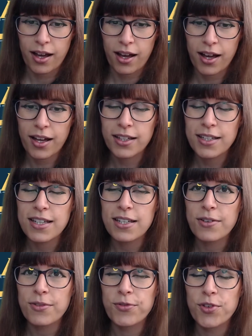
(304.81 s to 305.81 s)

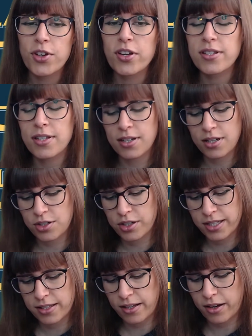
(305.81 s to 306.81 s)
I first
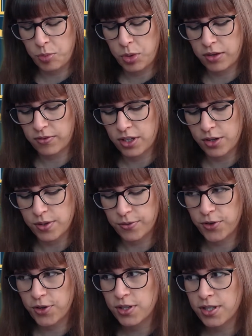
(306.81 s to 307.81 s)
initially started making videos. The
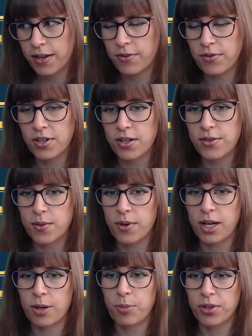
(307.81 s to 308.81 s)
first ever videos that
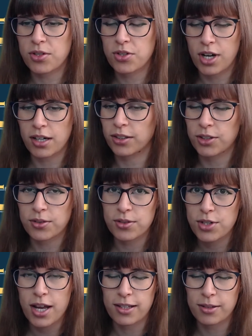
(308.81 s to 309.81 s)
went up on this channel, you can
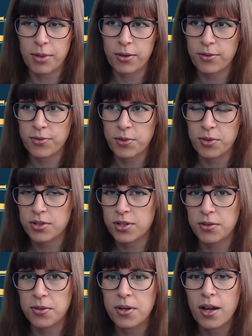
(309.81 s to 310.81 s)
check them out if you want
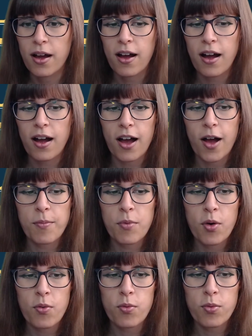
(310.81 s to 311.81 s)
to,
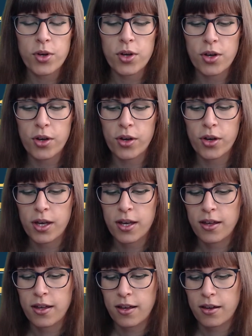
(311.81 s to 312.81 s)
were
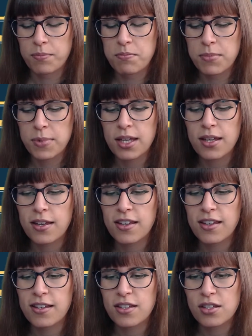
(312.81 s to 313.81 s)

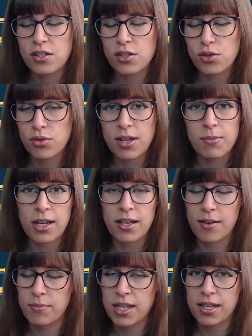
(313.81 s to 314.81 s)
me streaming
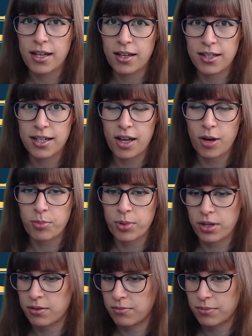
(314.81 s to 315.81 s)
and me cutting it up
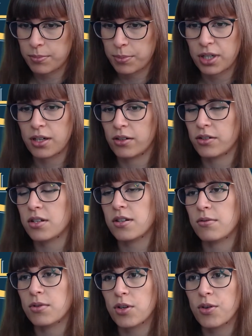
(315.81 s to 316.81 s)
and putting it onto
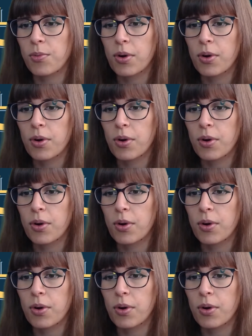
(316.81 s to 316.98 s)
YouTube.